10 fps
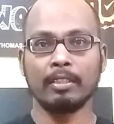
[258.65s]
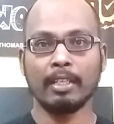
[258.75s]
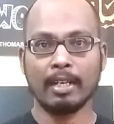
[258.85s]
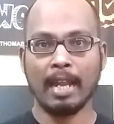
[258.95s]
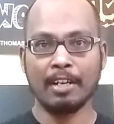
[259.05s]

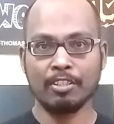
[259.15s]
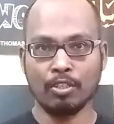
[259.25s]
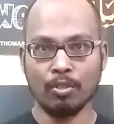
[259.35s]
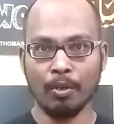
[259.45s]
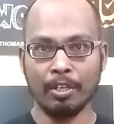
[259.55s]
The rats
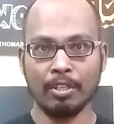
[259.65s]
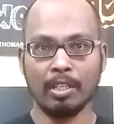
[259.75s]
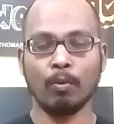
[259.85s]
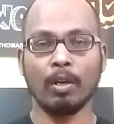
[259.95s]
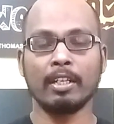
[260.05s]
drown into
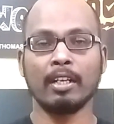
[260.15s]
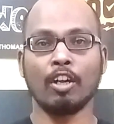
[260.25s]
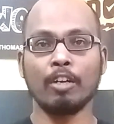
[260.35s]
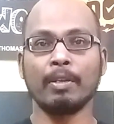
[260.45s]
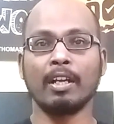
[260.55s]
the water
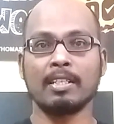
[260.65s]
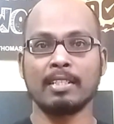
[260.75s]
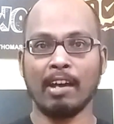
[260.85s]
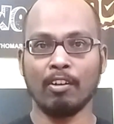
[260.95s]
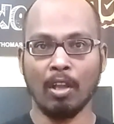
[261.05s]
not because
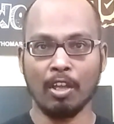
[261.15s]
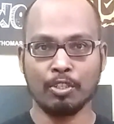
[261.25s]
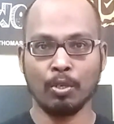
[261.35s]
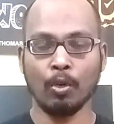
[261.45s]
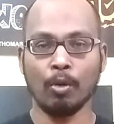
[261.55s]
they have
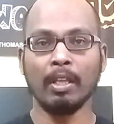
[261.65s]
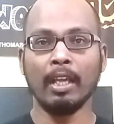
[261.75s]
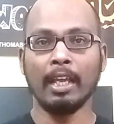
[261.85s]
lost hope.